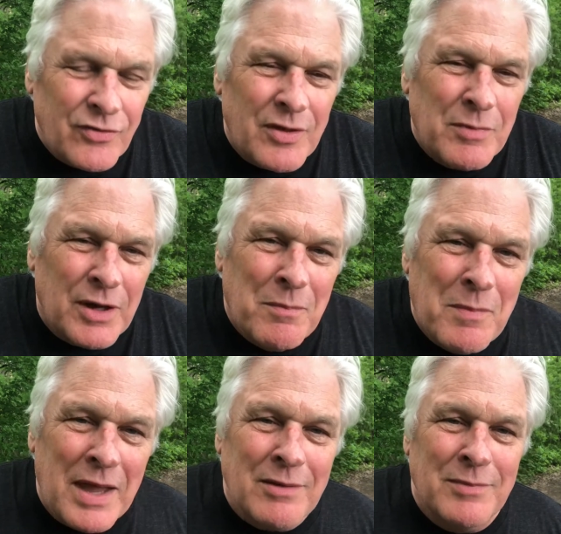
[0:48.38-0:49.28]
them a
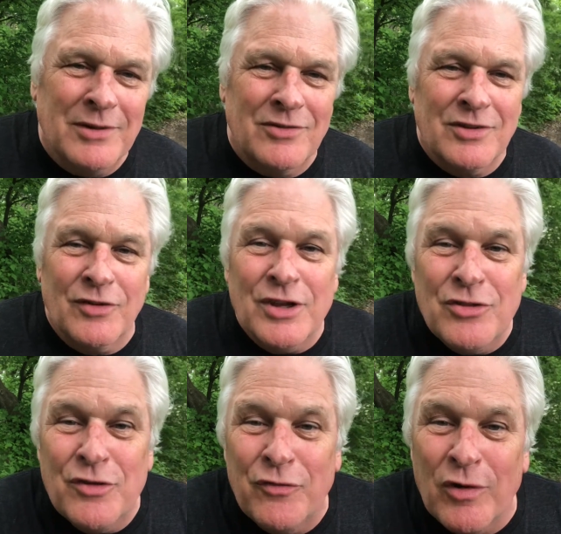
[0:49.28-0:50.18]
commandment in
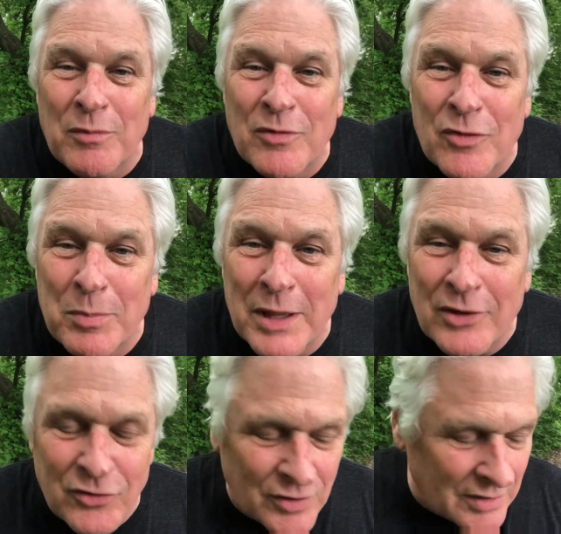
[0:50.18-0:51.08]
the form of a
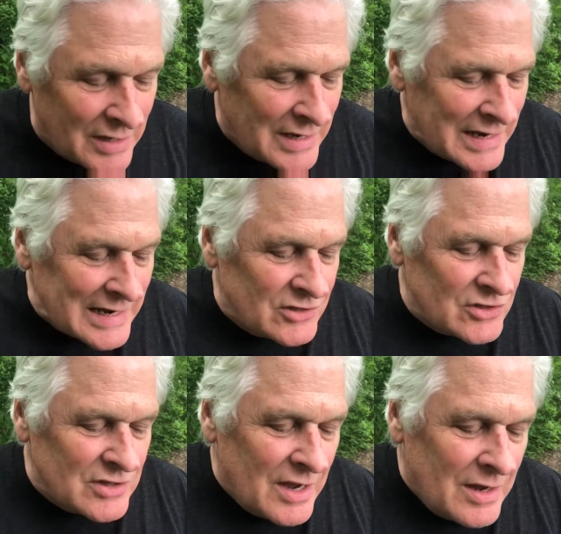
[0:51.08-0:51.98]
blessing. He
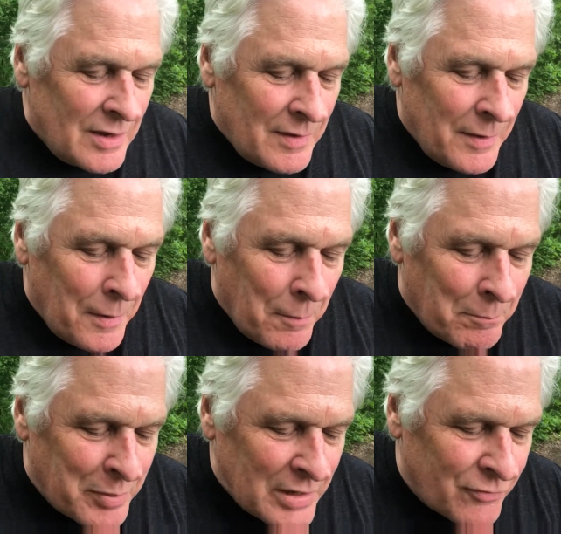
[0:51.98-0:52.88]
says,
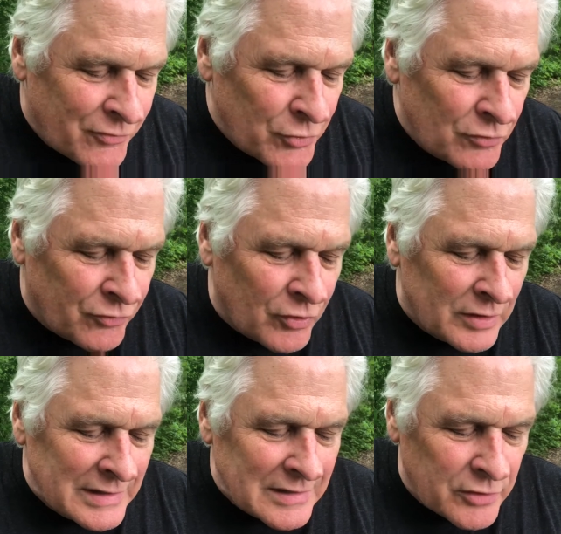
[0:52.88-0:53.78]
be fruitful
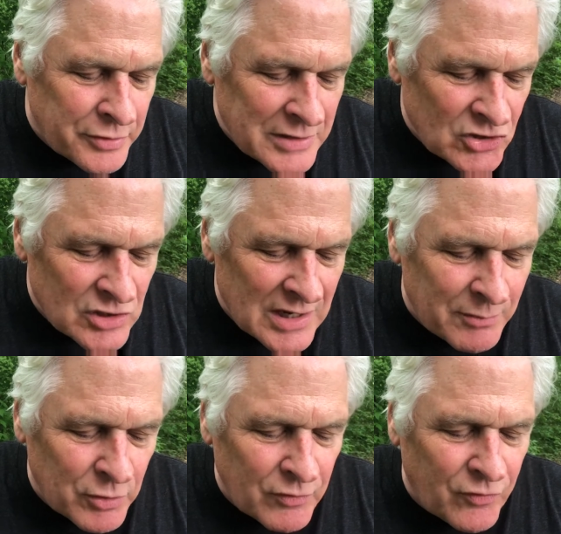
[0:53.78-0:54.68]
and increase in
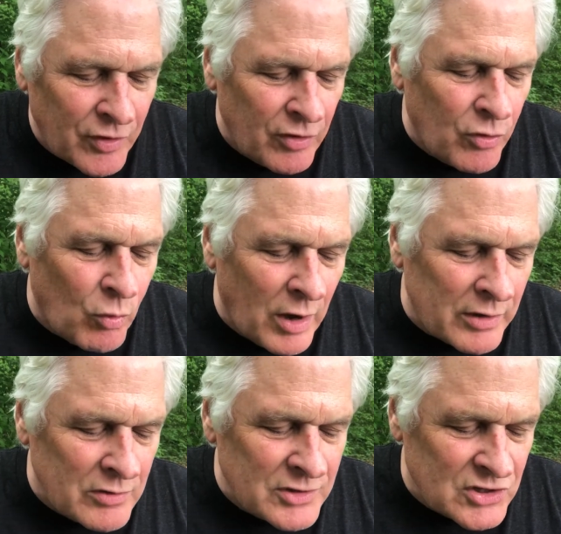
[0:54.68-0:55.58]
number and fill the water
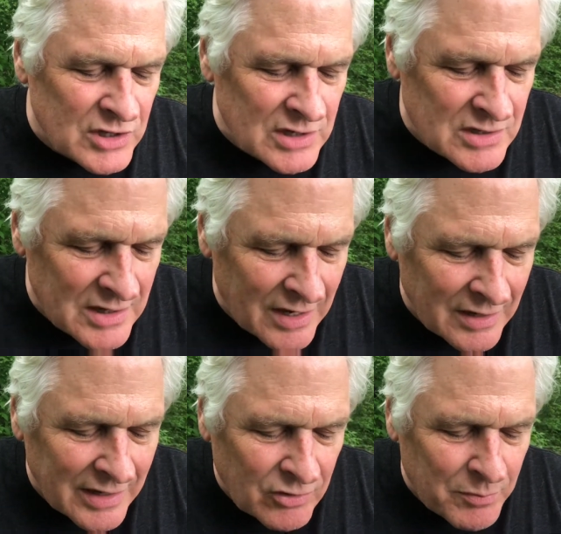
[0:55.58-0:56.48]
in the seas and
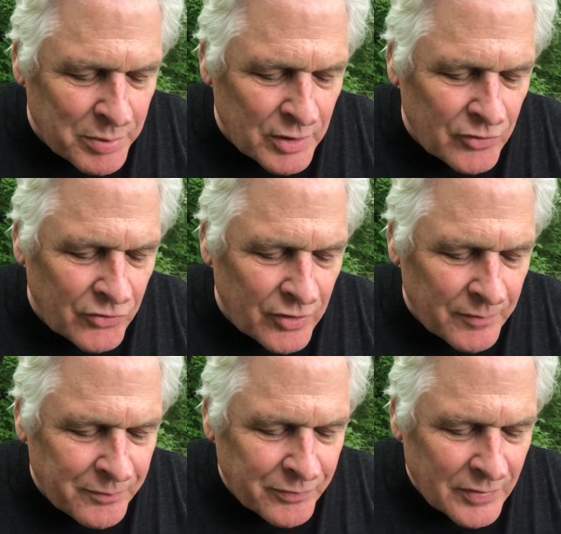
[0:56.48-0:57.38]
let the birds
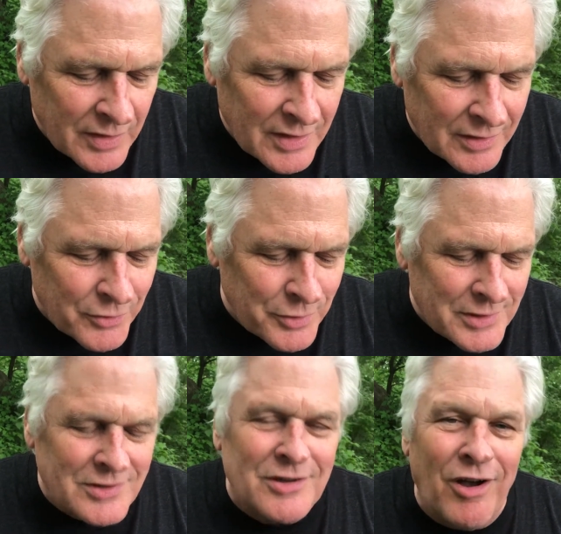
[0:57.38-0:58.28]

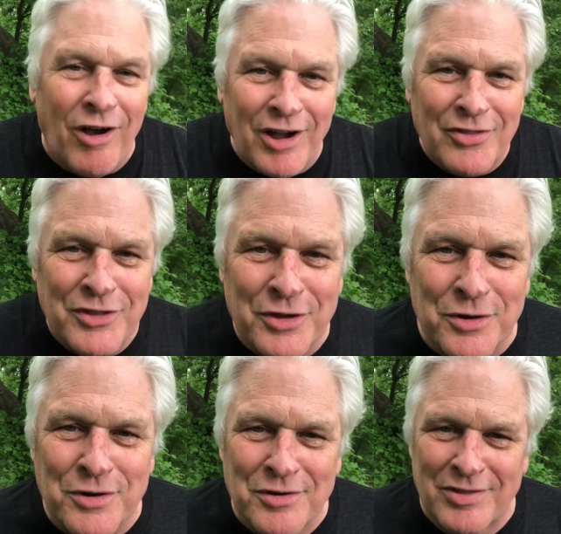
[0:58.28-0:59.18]
increase on the
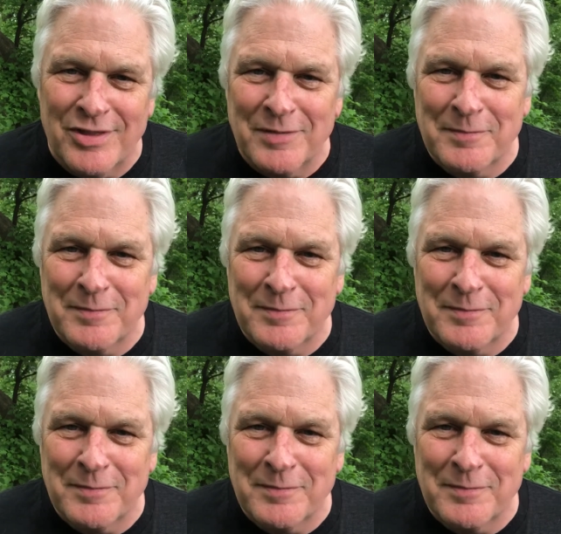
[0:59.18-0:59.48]
earth.